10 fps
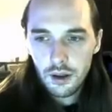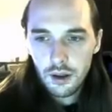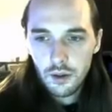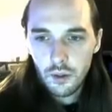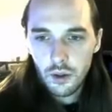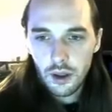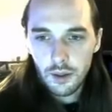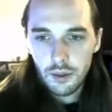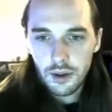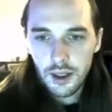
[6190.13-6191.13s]
Where did I
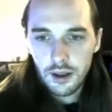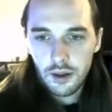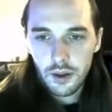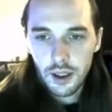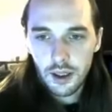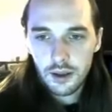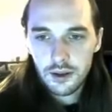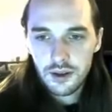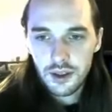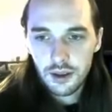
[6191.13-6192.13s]
put that? Okay, it's here.